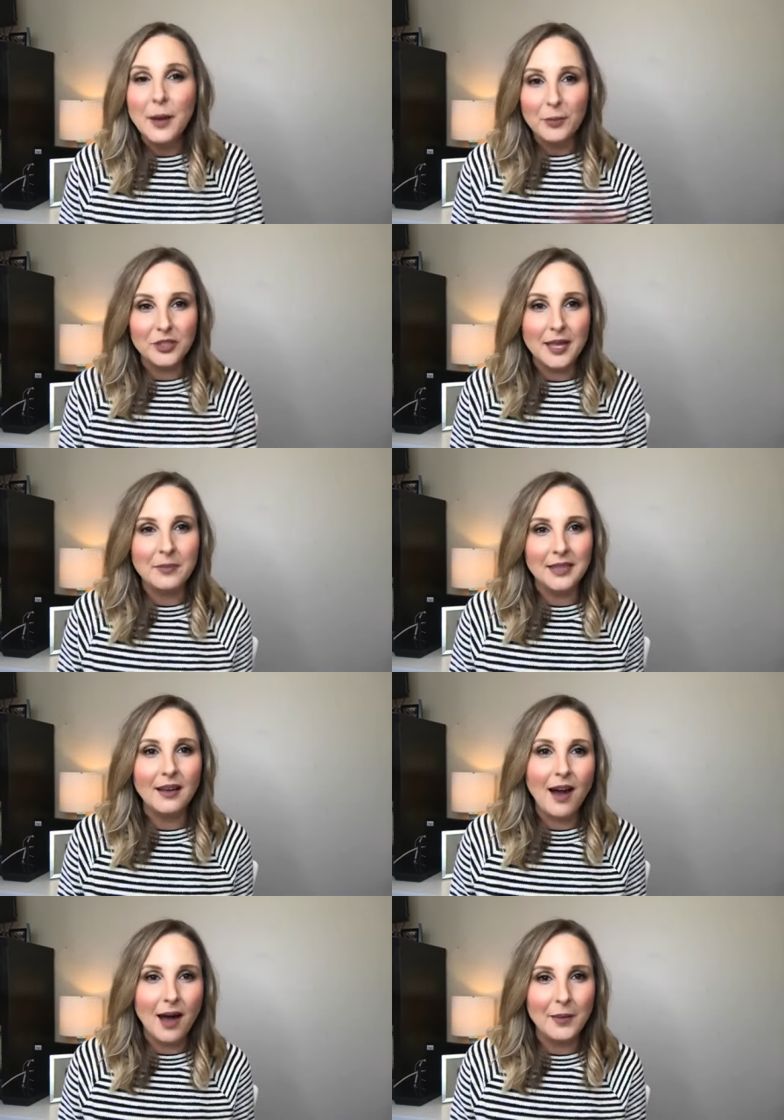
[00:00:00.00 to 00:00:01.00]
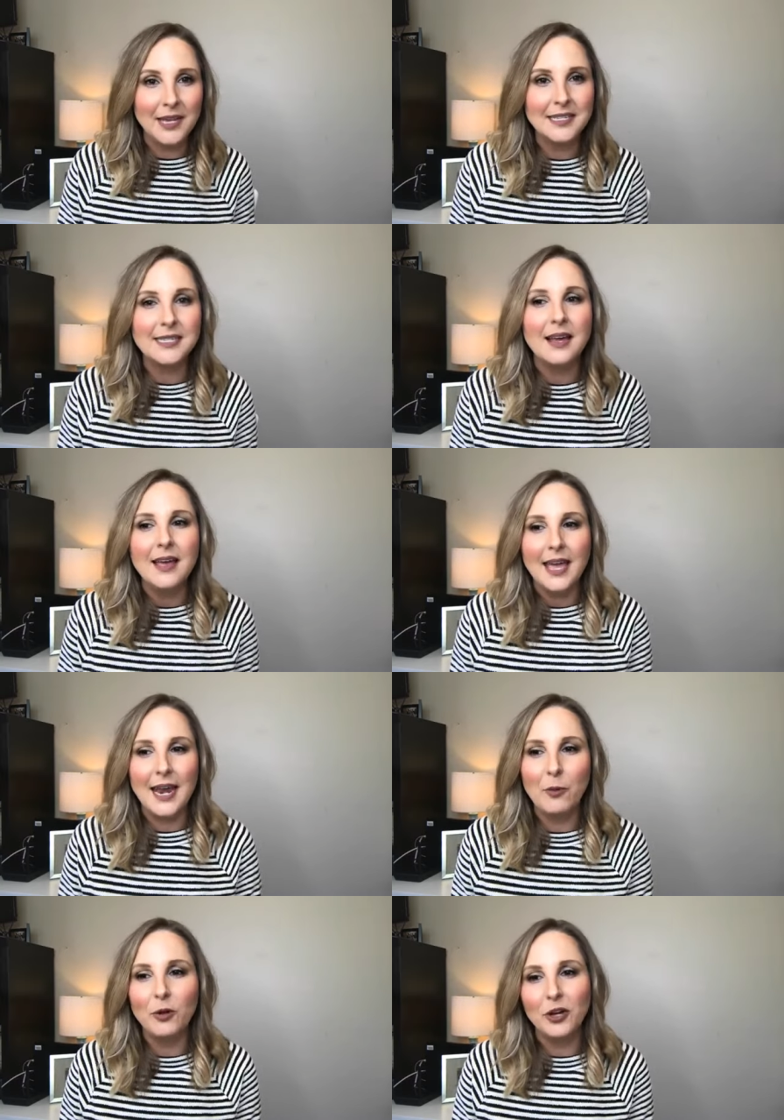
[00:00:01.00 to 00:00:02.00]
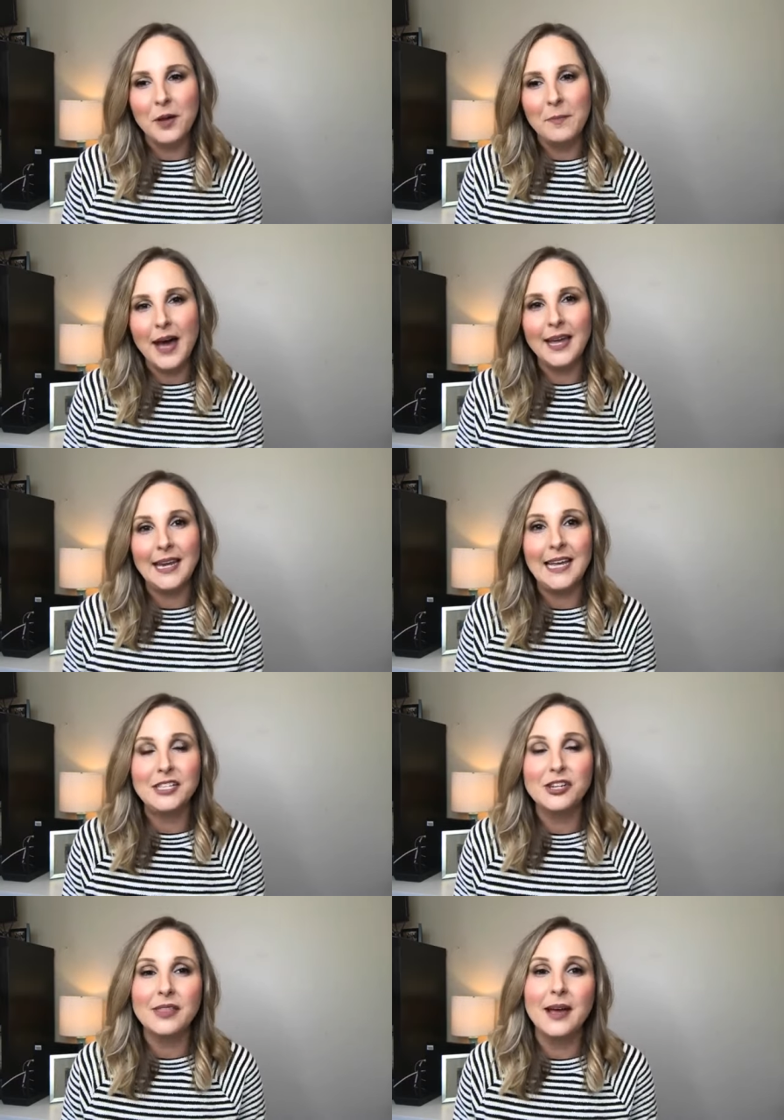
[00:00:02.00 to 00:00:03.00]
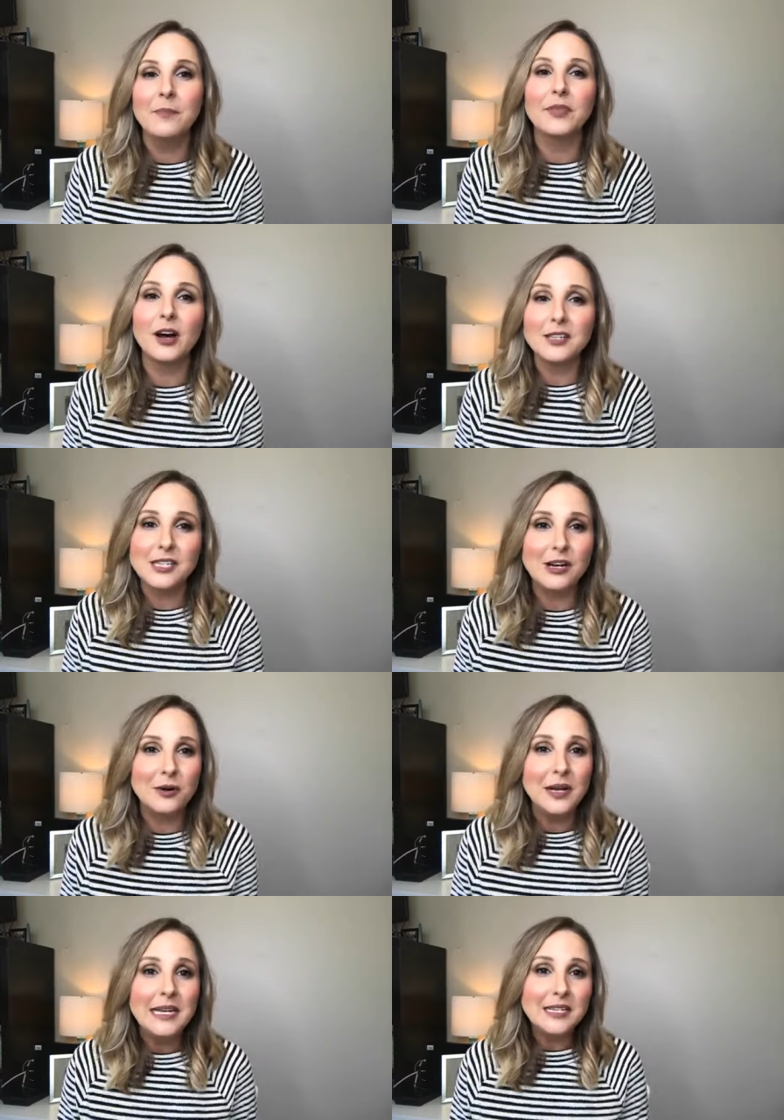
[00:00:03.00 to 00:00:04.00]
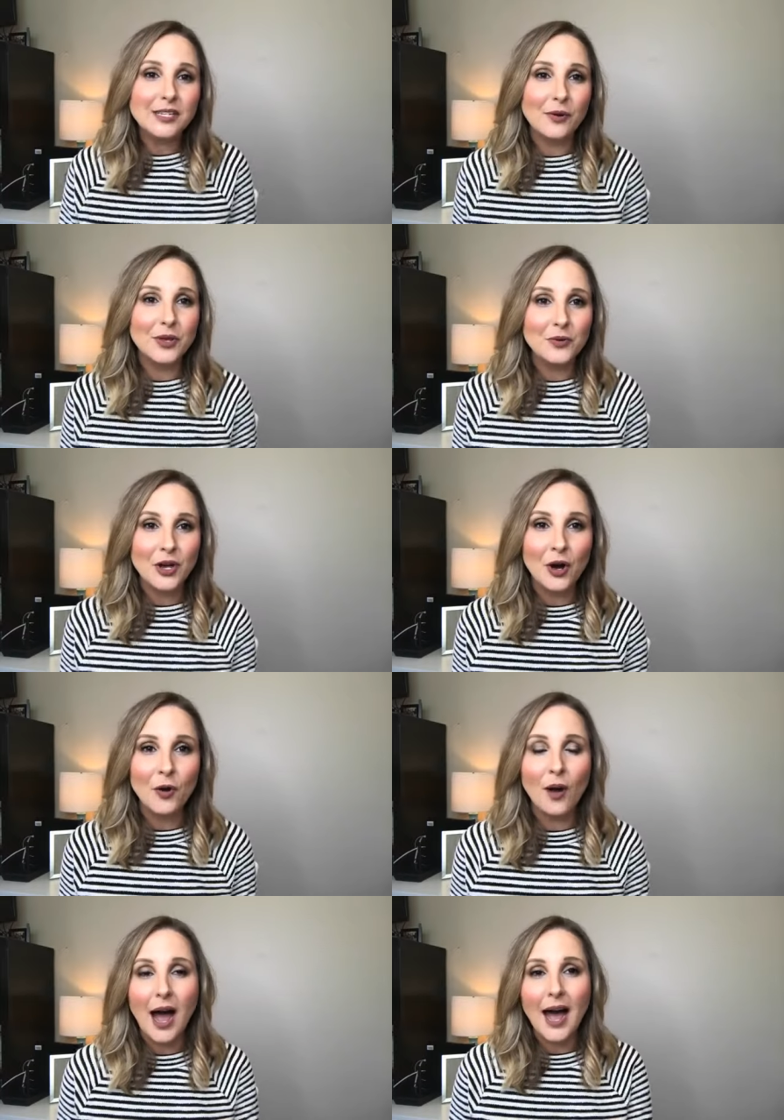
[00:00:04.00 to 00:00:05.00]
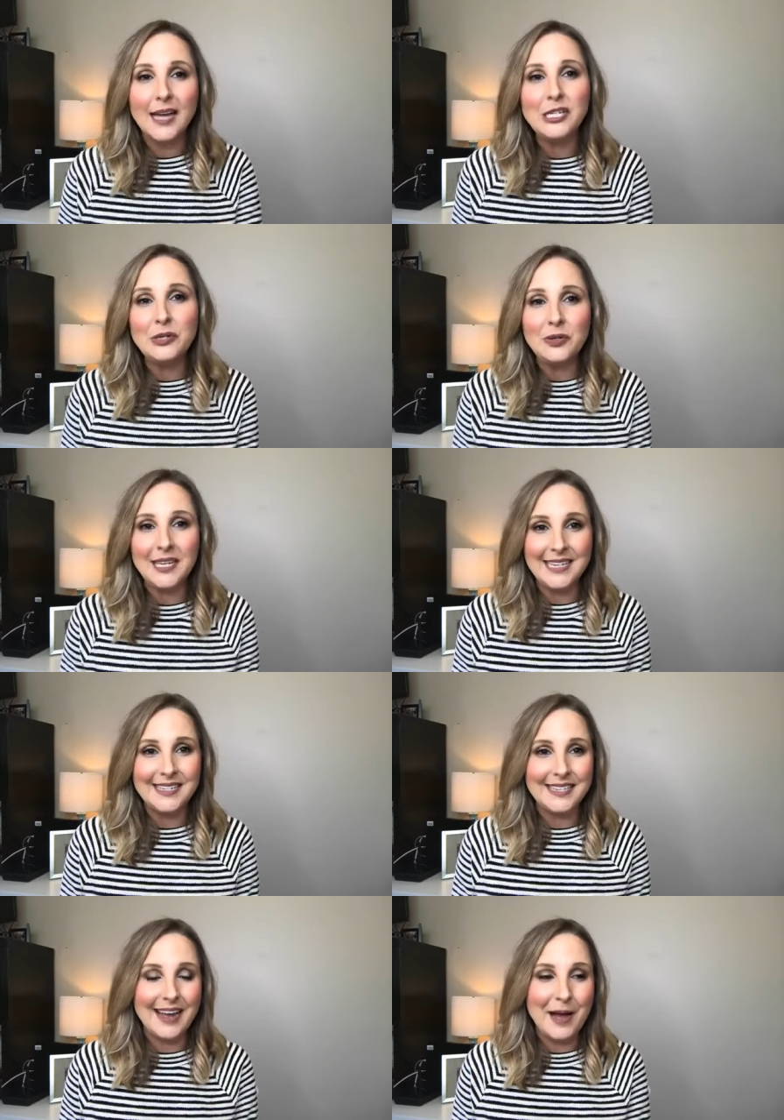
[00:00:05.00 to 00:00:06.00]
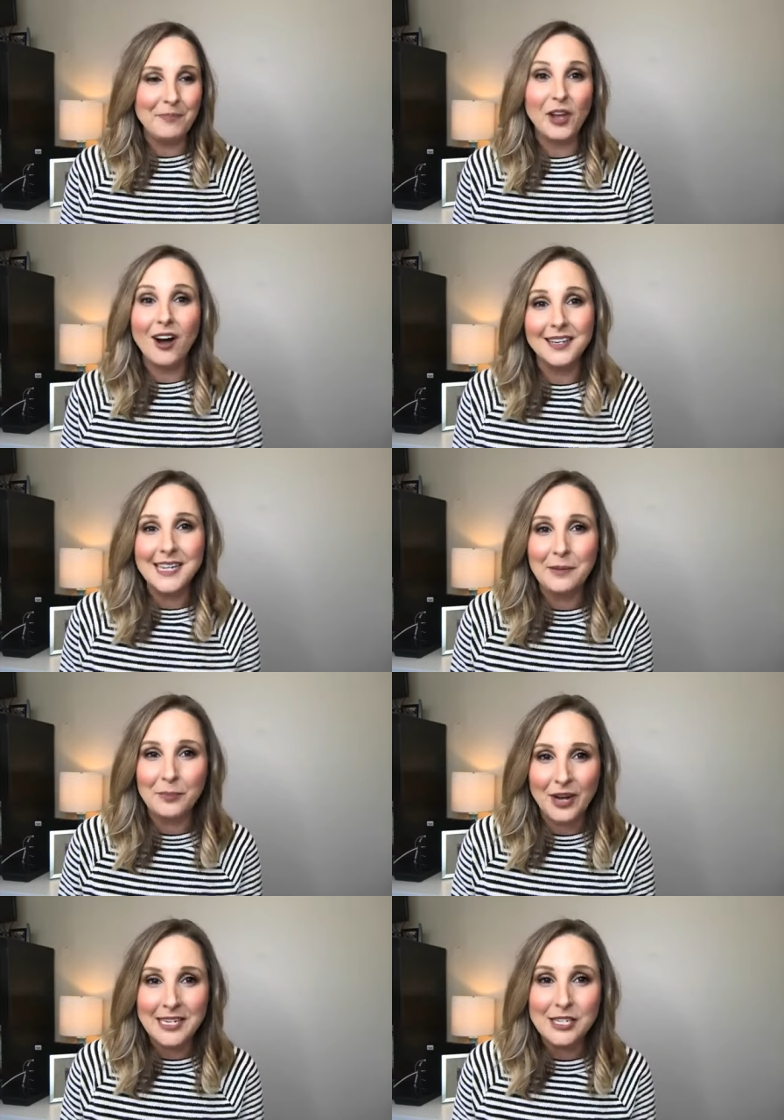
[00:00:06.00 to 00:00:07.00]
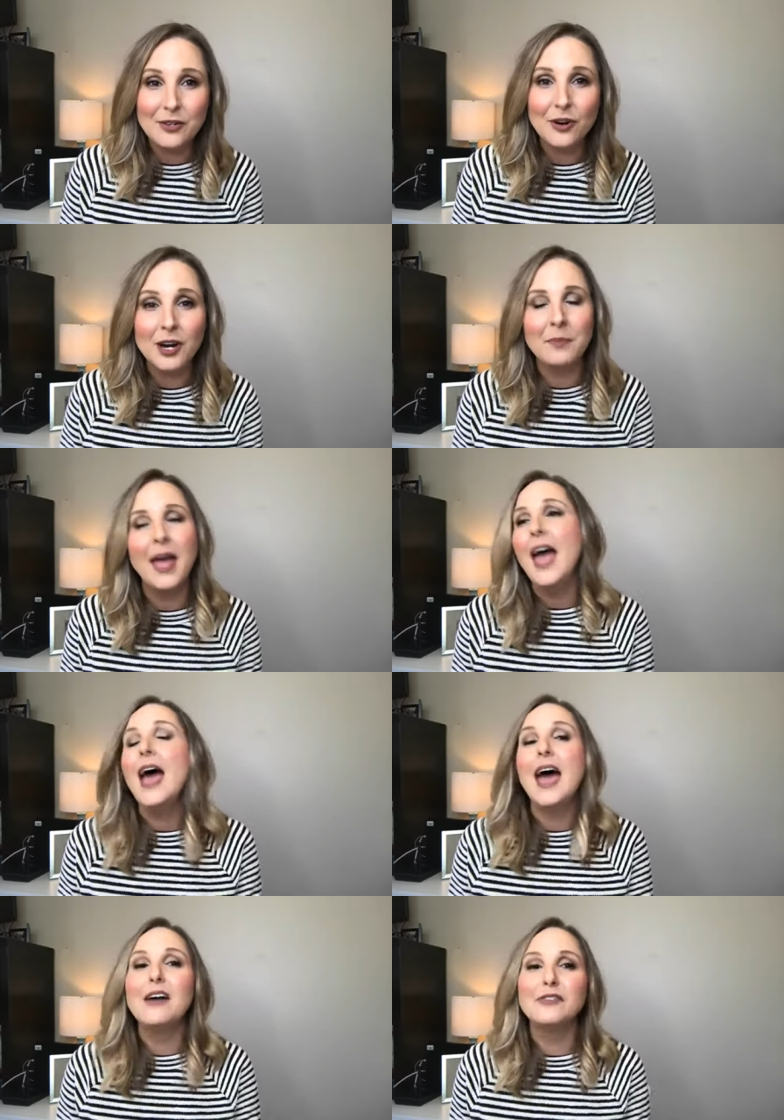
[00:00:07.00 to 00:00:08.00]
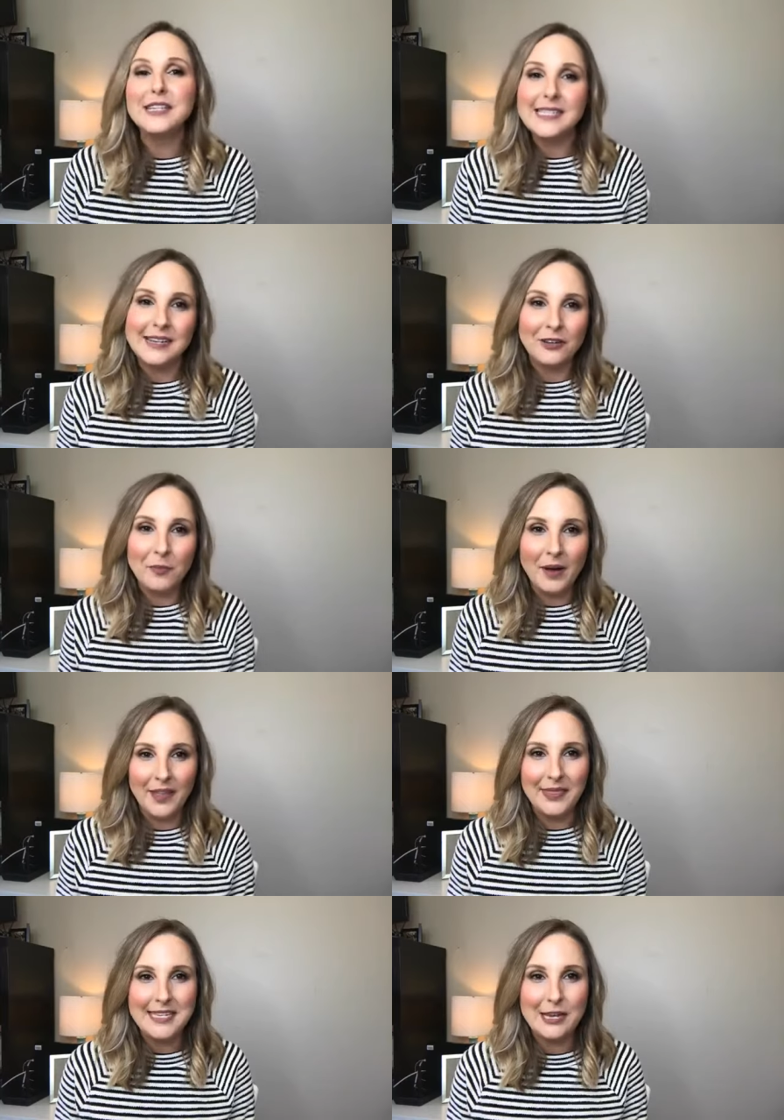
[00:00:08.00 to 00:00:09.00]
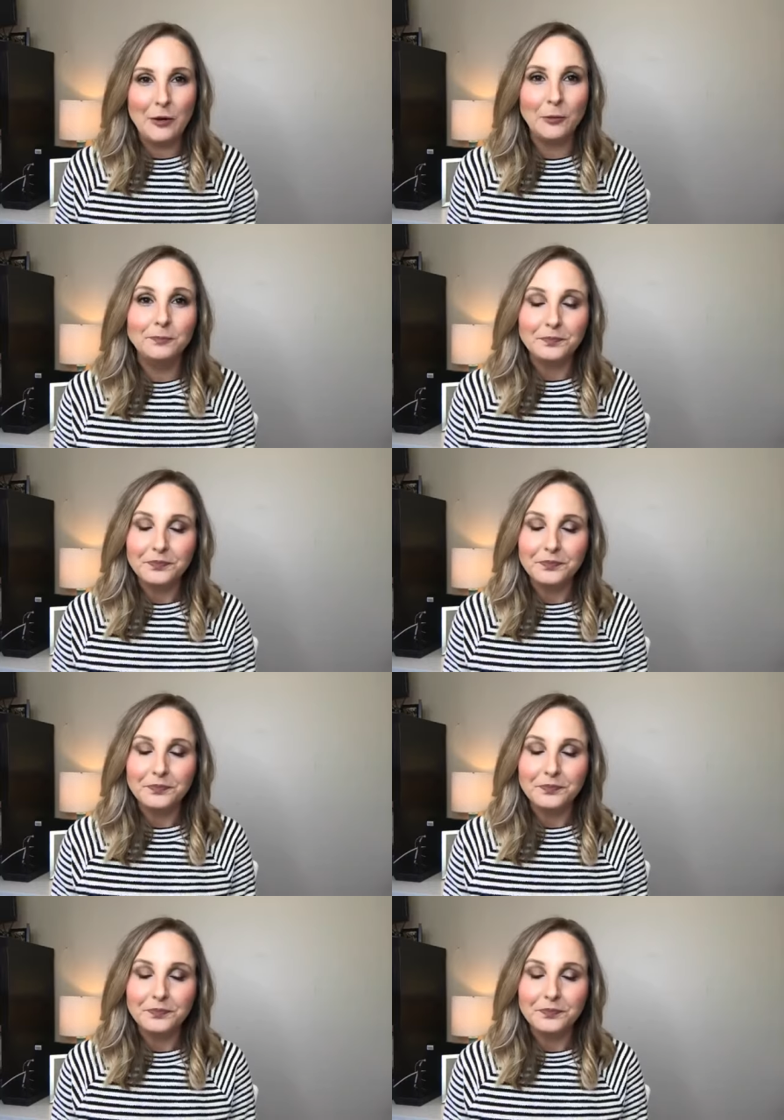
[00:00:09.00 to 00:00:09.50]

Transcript: put them in the comments and I will come back and answer them. Also, so you know, I do this content brainstorm every single month. So